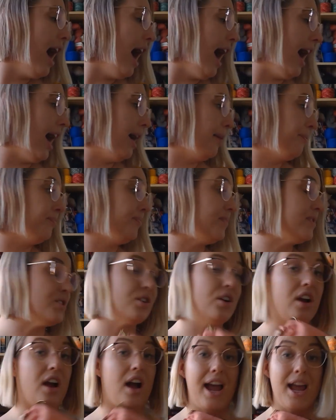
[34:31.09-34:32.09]

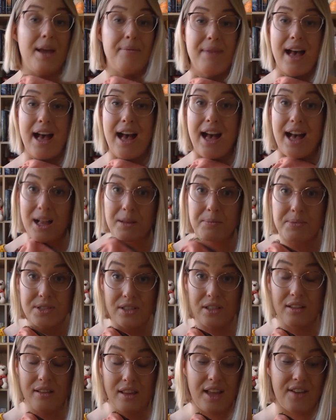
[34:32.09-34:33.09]
So I am
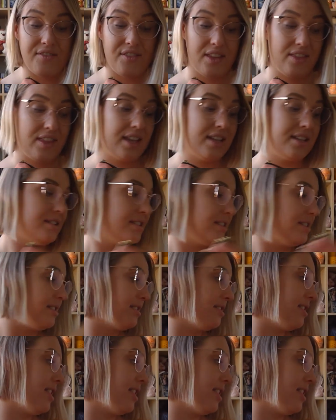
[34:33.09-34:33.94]
absolutely loving this.